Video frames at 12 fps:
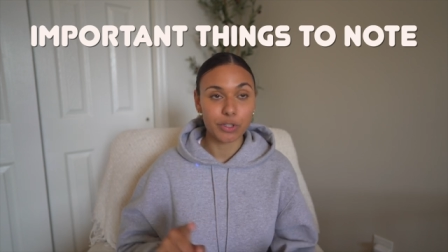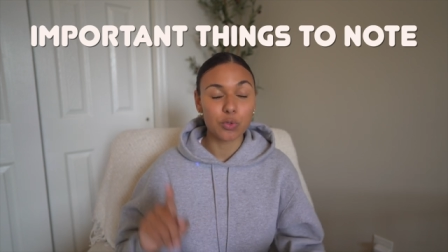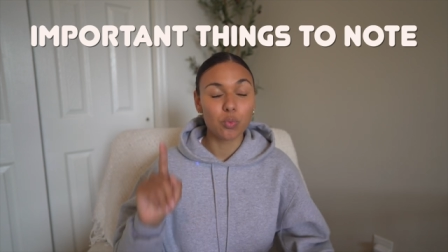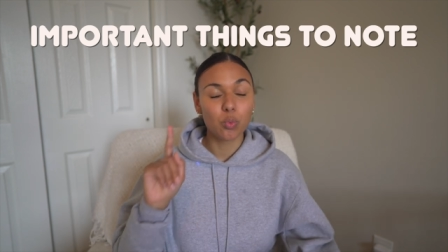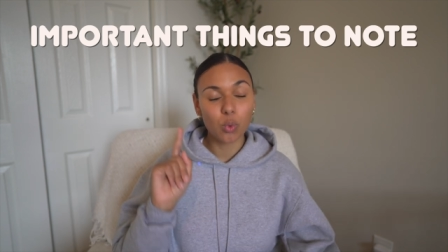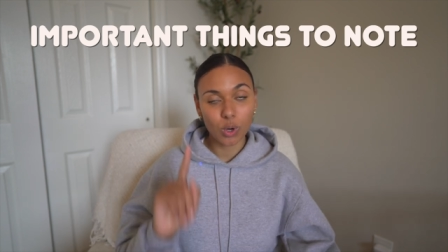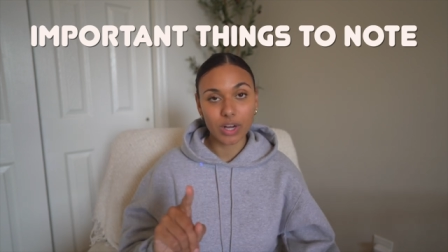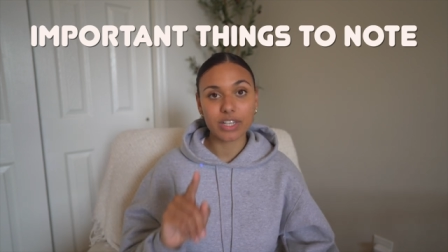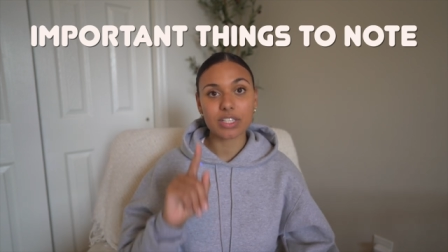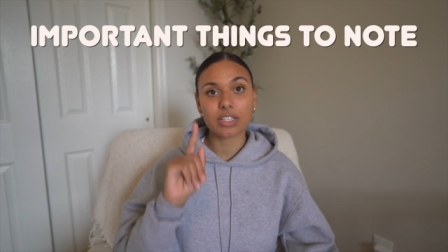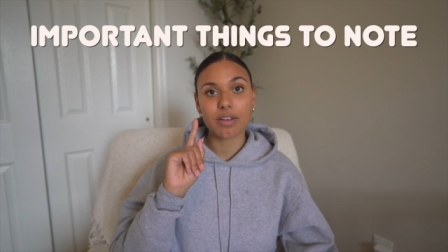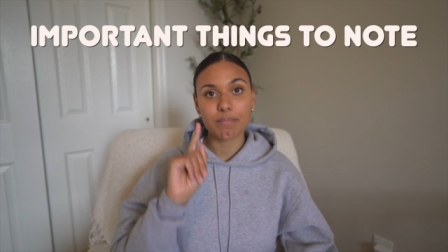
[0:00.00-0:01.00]
You want
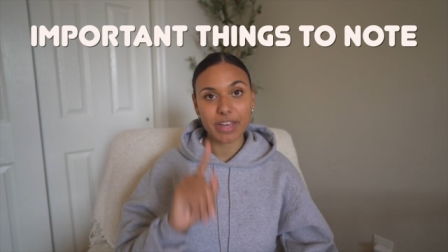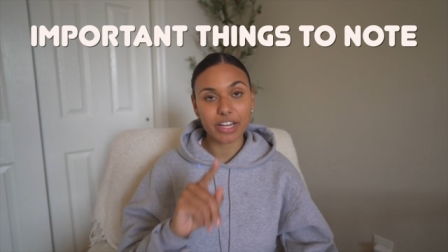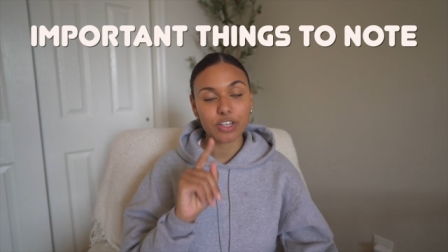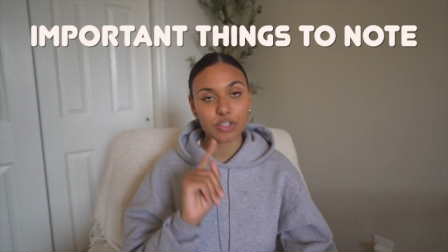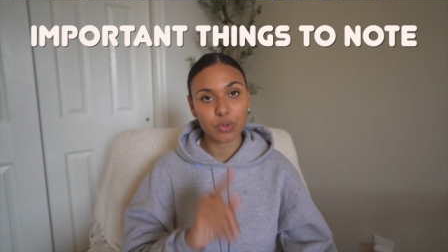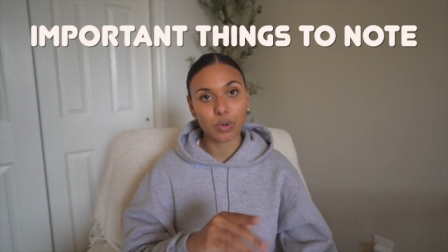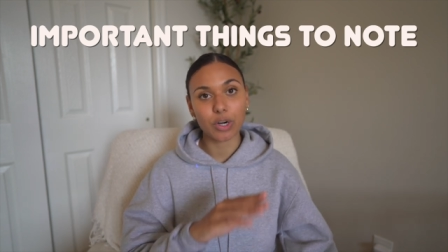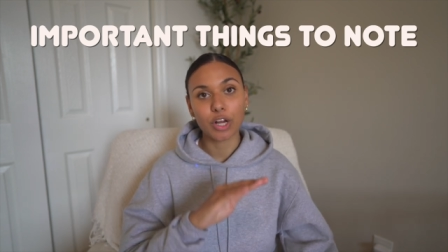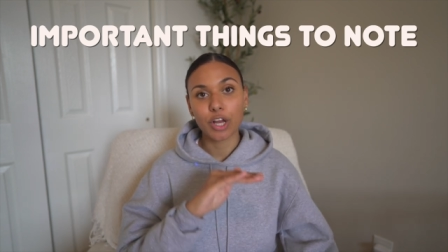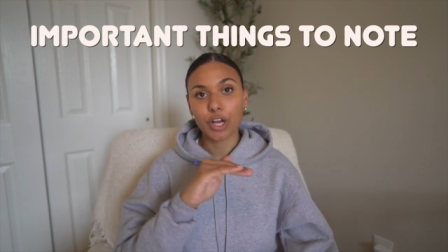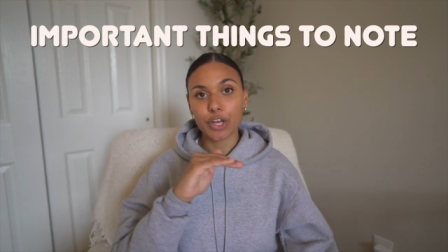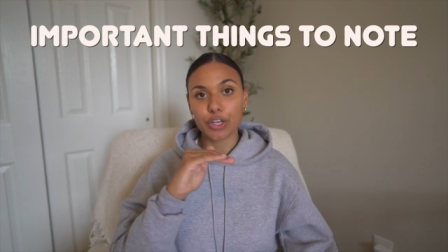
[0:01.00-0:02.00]
to make sure
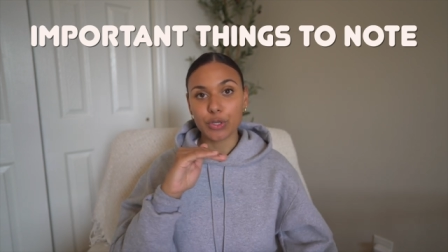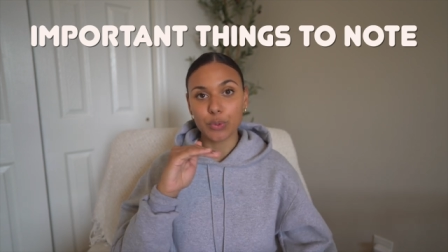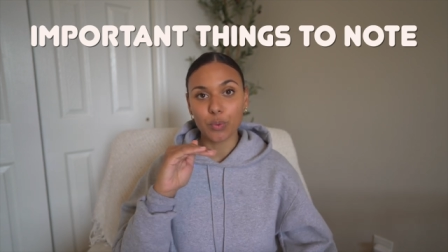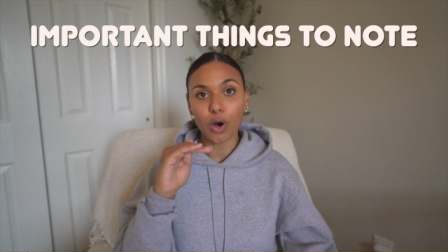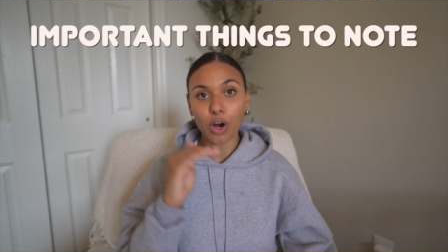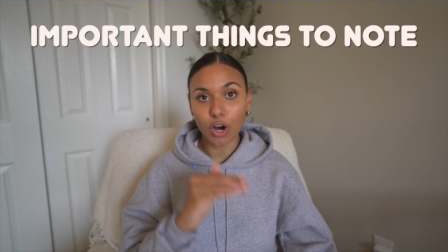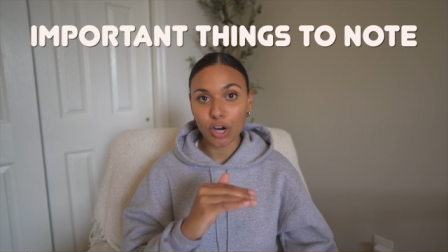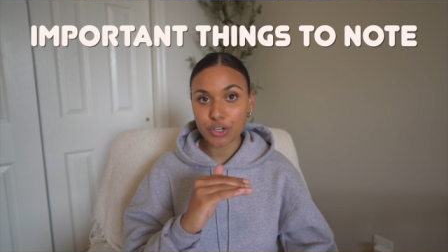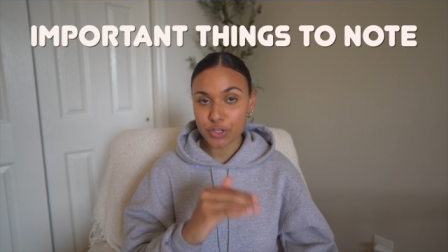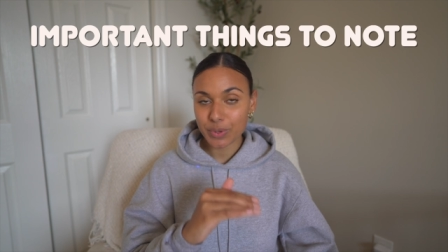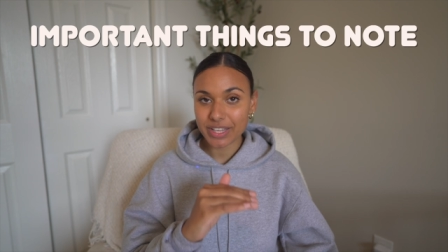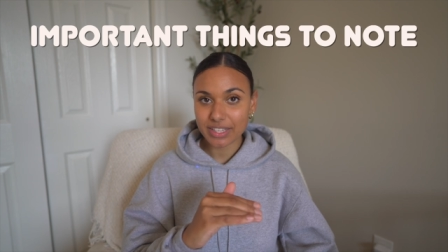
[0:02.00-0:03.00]
you are
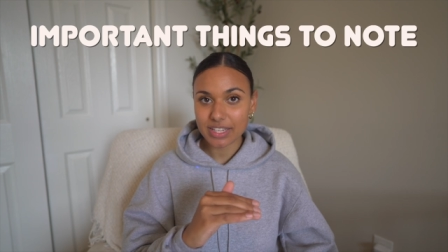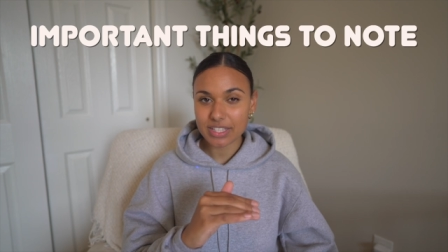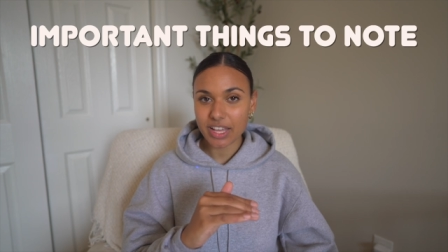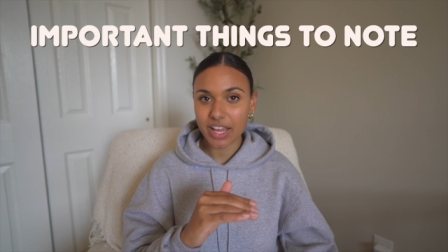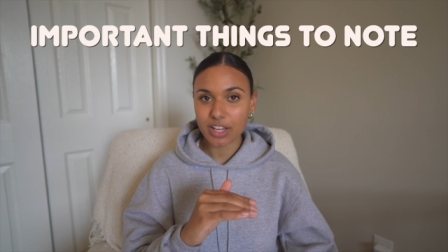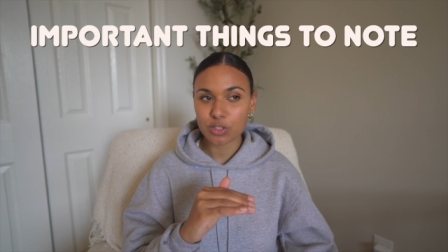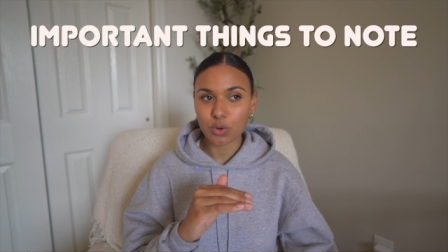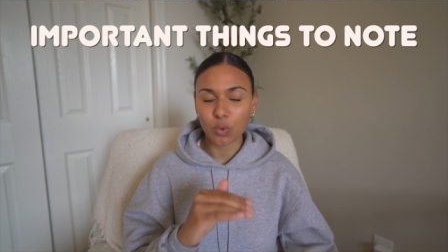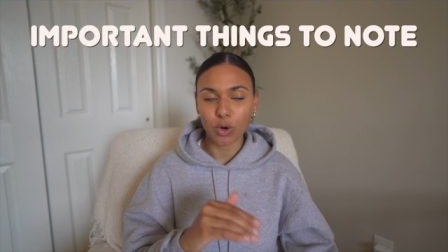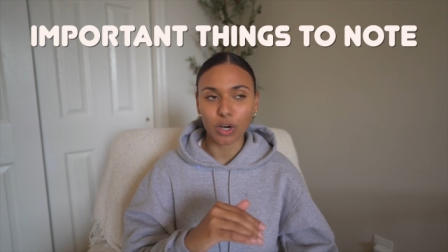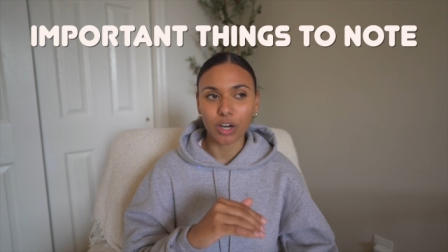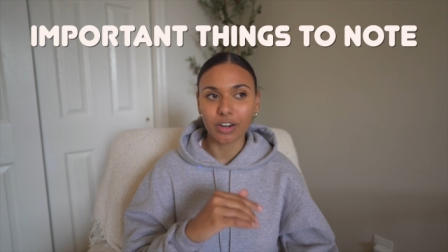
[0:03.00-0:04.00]
doing these things
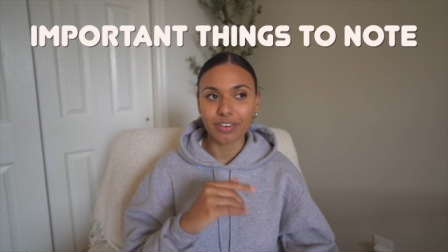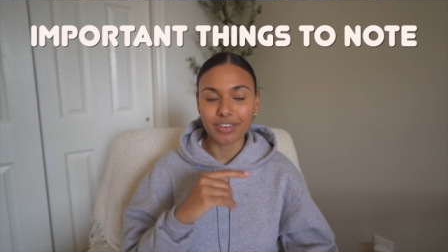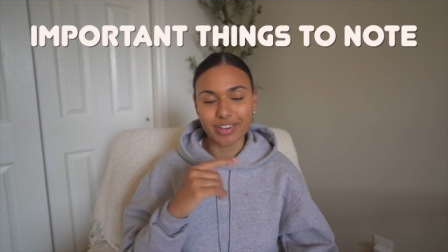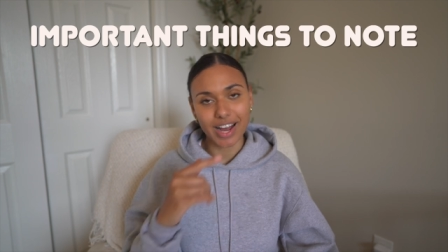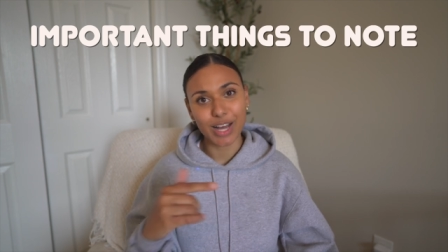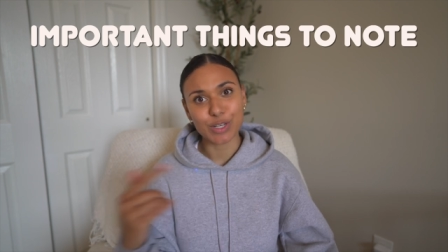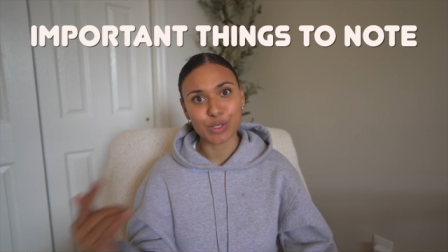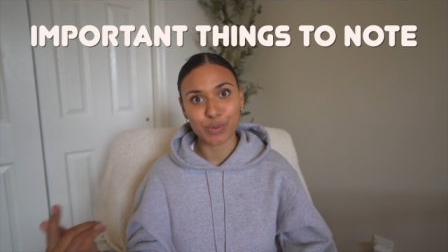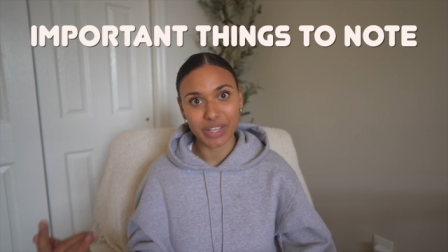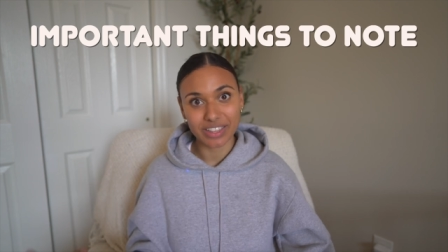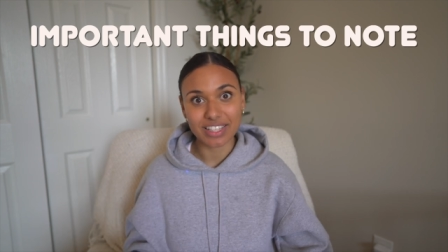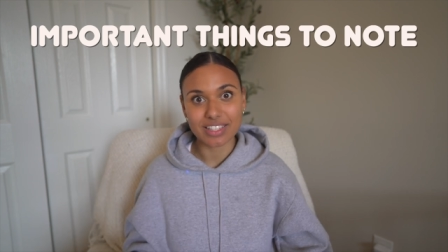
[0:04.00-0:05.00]
or not
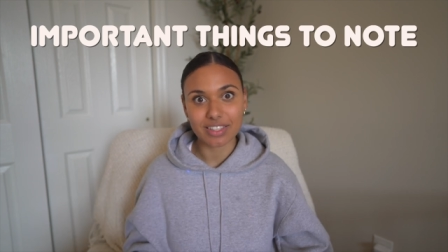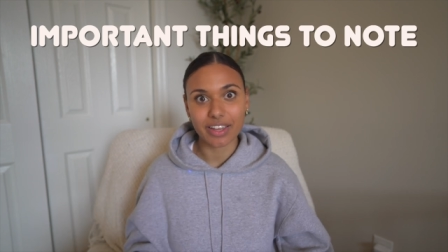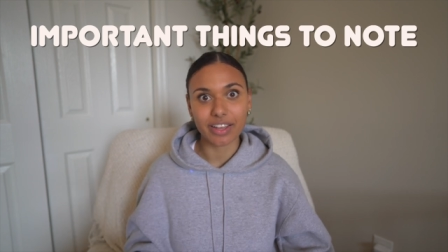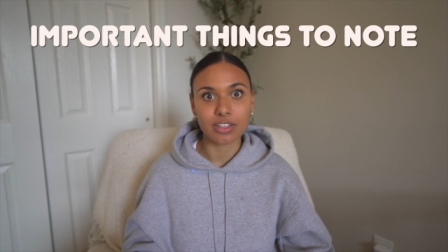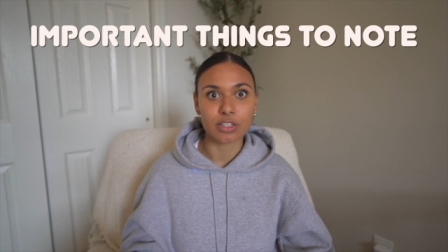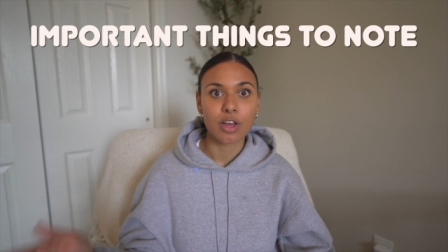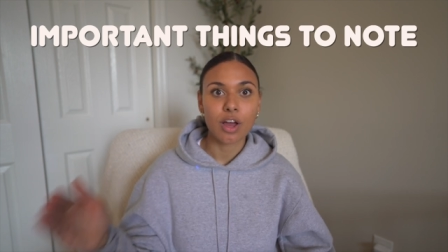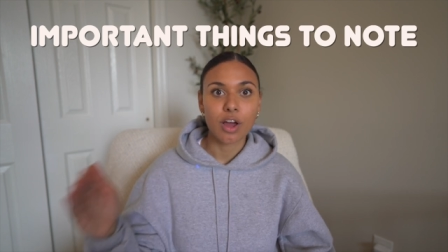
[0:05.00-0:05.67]
doing these things